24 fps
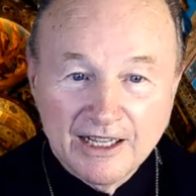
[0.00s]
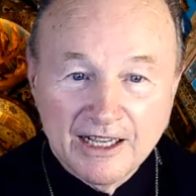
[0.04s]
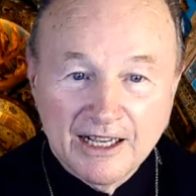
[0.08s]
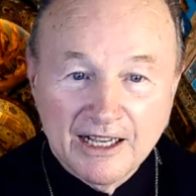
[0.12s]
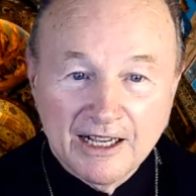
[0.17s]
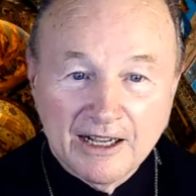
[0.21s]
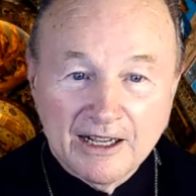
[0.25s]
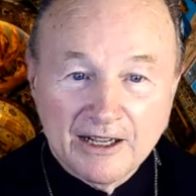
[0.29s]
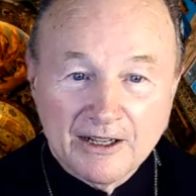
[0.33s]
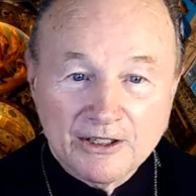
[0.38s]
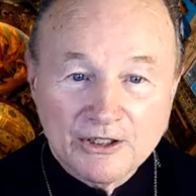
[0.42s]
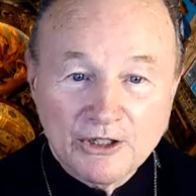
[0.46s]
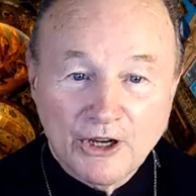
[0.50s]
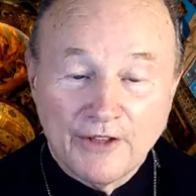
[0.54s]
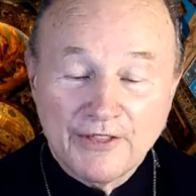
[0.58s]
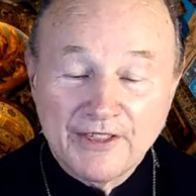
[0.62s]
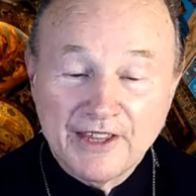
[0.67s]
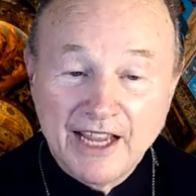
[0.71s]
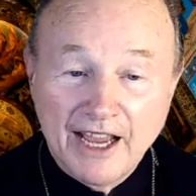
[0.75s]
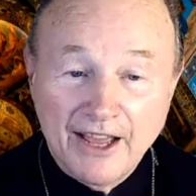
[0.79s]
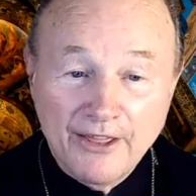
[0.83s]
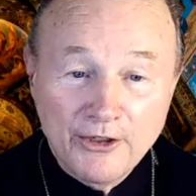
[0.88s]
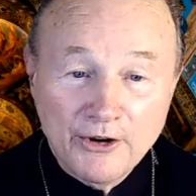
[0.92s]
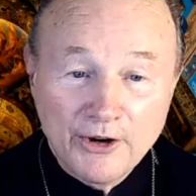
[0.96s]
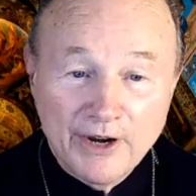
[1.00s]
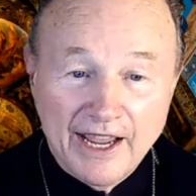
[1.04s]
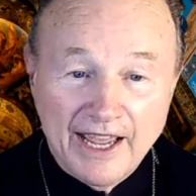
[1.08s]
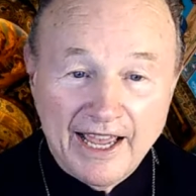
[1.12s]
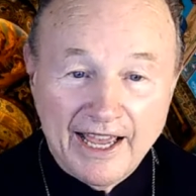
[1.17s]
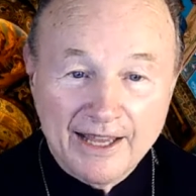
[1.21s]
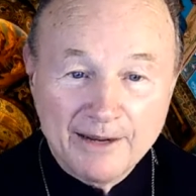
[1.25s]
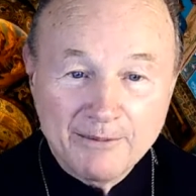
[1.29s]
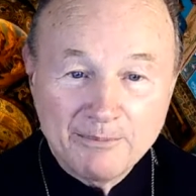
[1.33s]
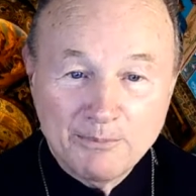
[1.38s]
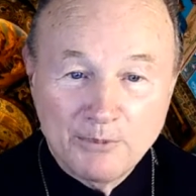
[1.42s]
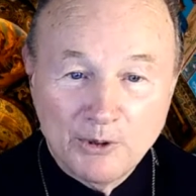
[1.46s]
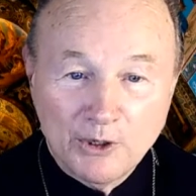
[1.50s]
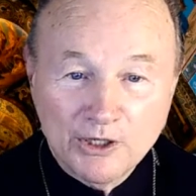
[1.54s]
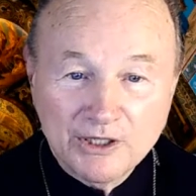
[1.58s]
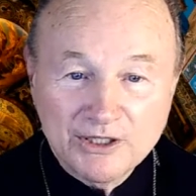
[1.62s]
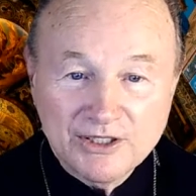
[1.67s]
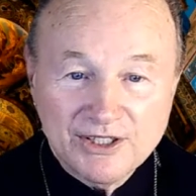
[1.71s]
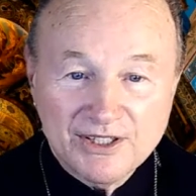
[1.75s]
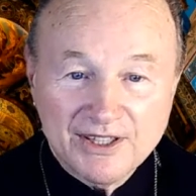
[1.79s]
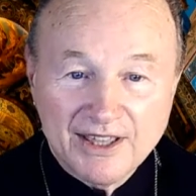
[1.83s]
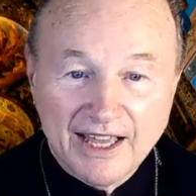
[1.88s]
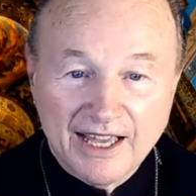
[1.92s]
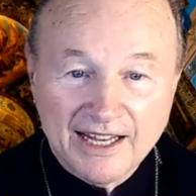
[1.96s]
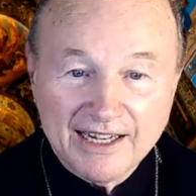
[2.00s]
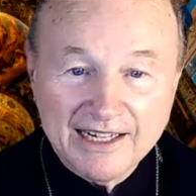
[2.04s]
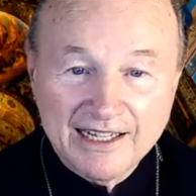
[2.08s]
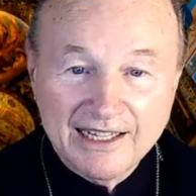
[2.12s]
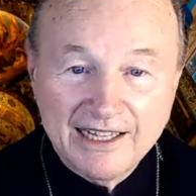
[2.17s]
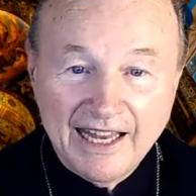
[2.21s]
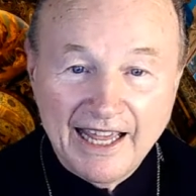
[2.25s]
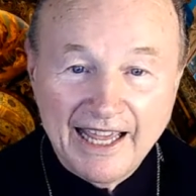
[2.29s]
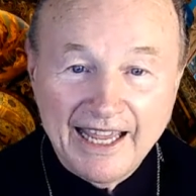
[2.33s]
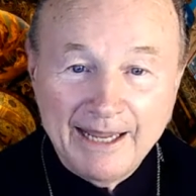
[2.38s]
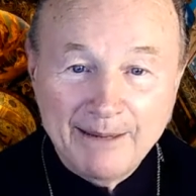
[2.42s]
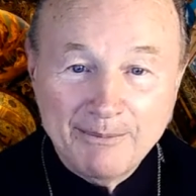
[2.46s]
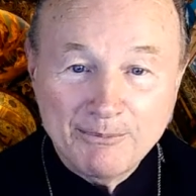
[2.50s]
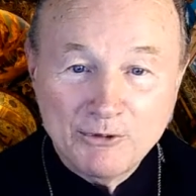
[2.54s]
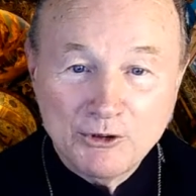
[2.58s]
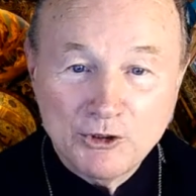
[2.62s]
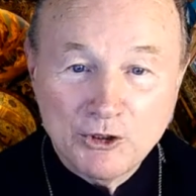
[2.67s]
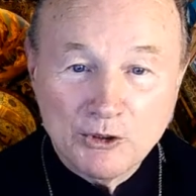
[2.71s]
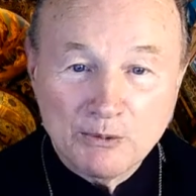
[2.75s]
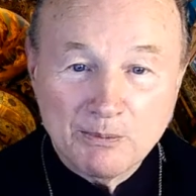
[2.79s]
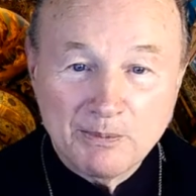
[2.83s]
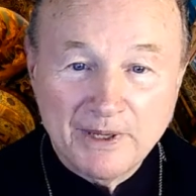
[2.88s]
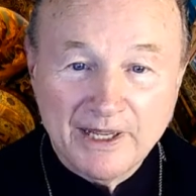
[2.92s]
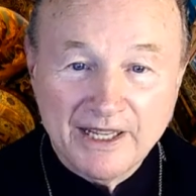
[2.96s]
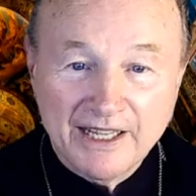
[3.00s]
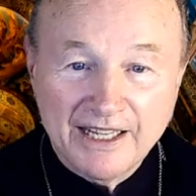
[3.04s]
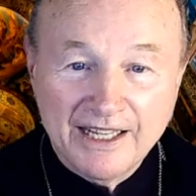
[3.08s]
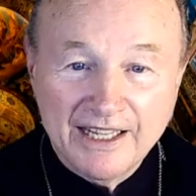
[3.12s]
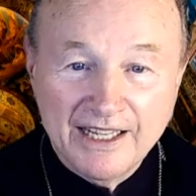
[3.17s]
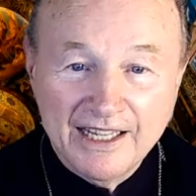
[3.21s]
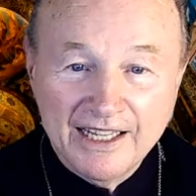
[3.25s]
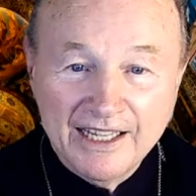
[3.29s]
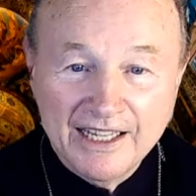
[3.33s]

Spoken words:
On the other hand, books that claim to be